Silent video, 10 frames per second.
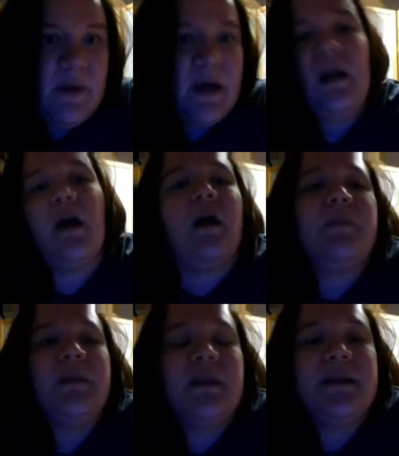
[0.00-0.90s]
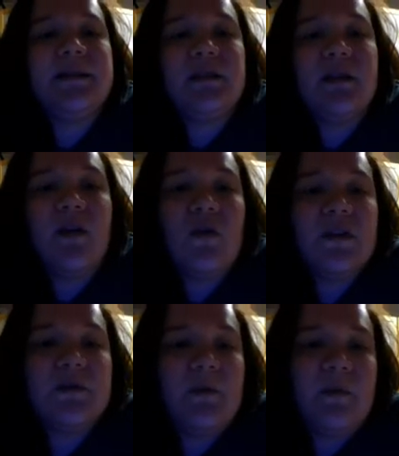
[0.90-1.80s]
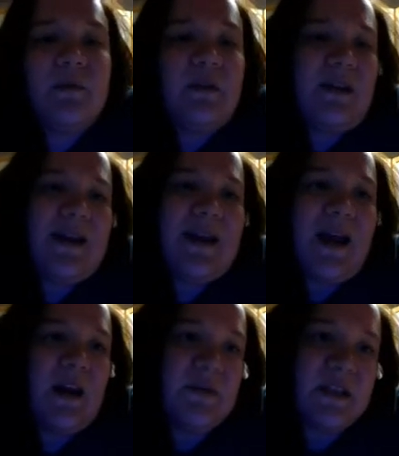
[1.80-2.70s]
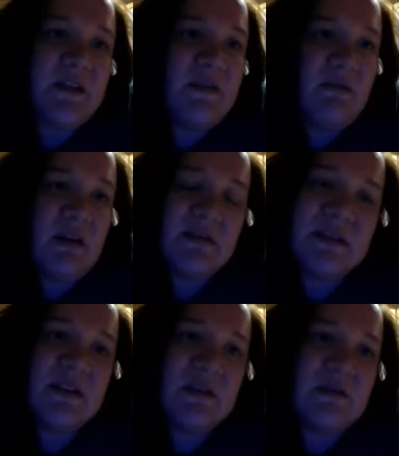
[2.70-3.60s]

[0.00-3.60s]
but the courts were, again, it was a very,